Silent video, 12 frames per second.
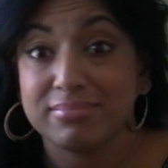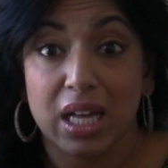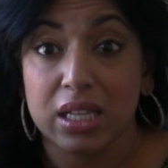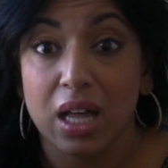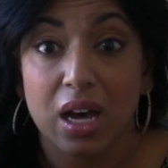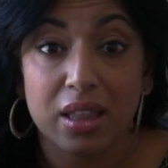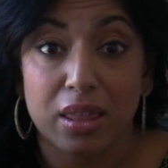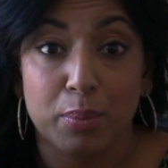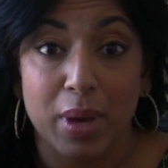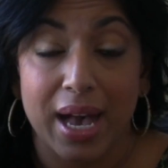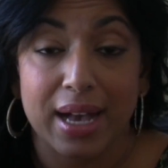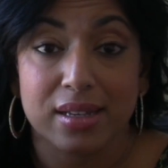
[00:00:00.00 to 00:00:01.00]
a lot of the
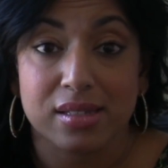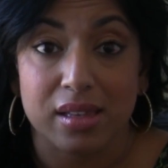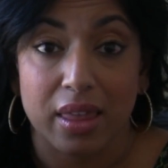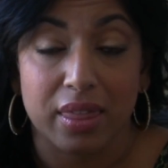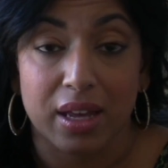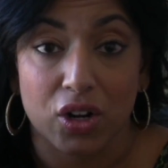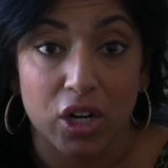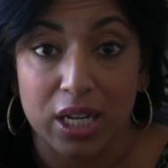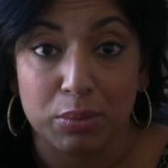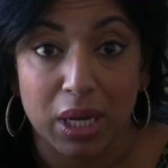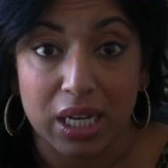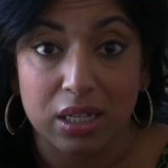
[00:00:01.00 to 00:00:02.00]
bags that are
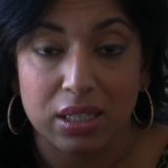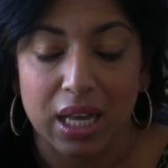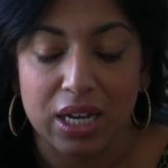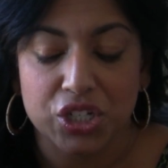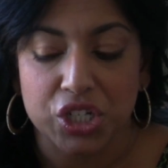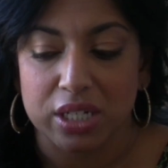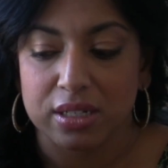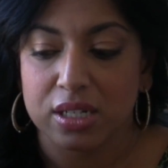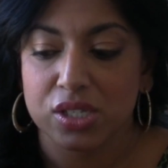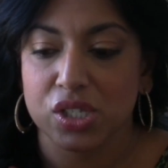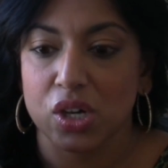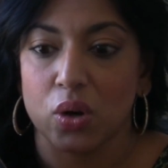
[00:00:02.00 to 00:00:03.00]
in my
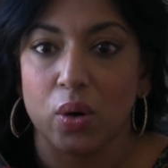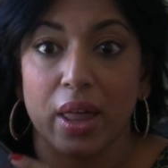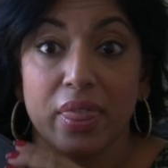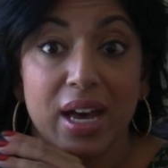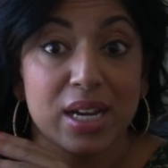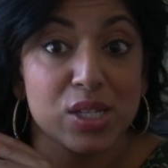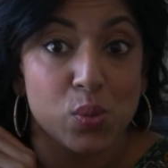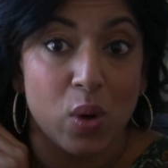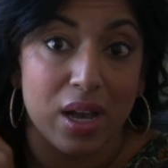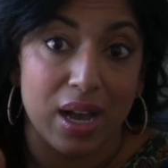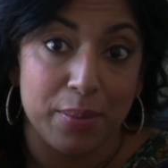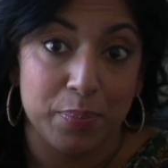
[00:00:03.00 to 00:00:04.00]
collection. So that is
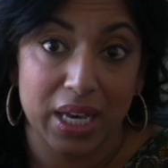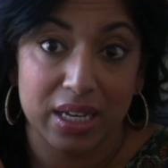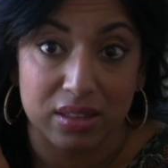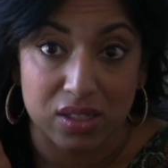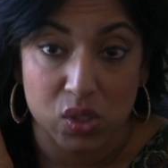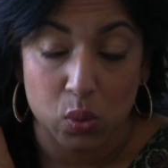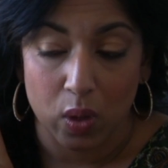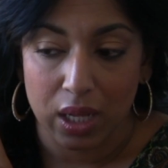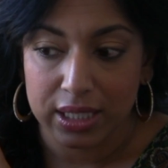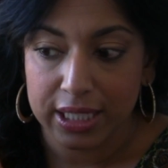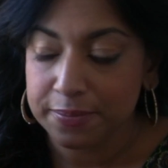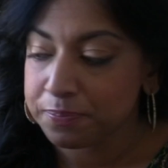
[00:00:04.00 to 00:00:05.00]
why I picked this
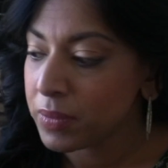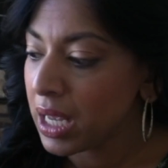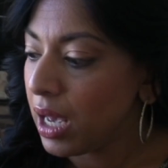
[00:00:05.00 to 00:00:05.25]
wallet.